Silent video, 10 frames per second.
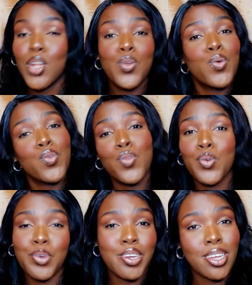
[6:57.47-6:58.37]
No
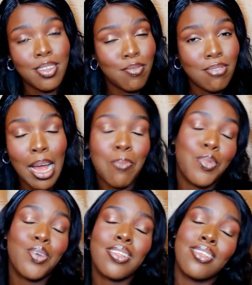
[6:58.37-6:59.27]
story. I'm
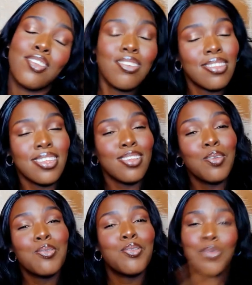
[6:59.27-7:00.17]
not just saying,
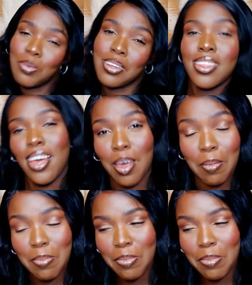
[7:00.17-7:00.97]
no story time.